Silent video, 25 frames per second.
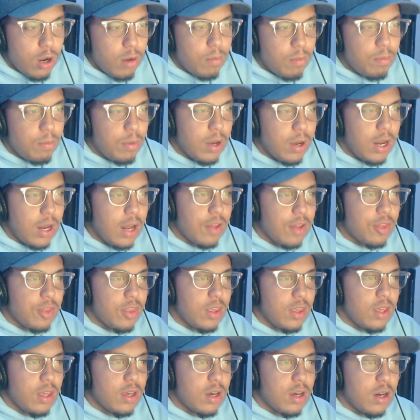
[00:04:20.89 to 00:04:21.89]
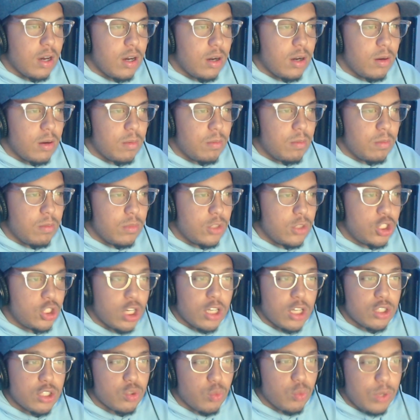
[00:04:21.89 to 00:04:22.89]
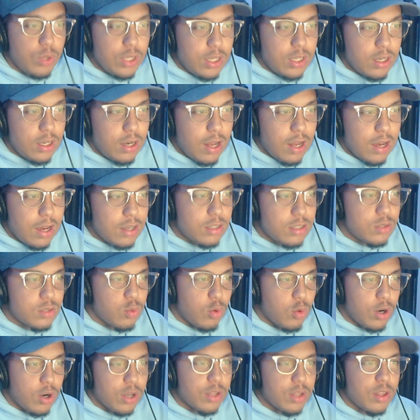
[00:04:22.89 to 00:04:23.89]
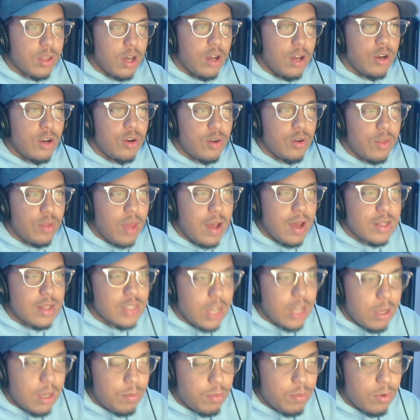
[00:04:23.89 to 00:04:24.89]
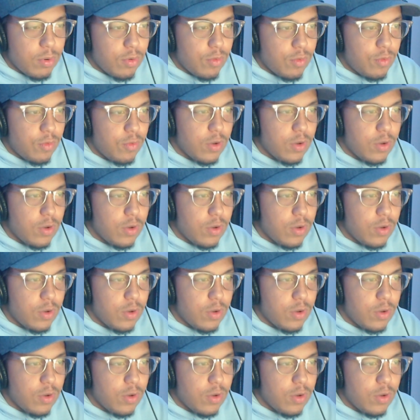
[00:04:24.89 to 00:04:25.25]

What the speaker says: but I think Josh Whedon has worked under that type of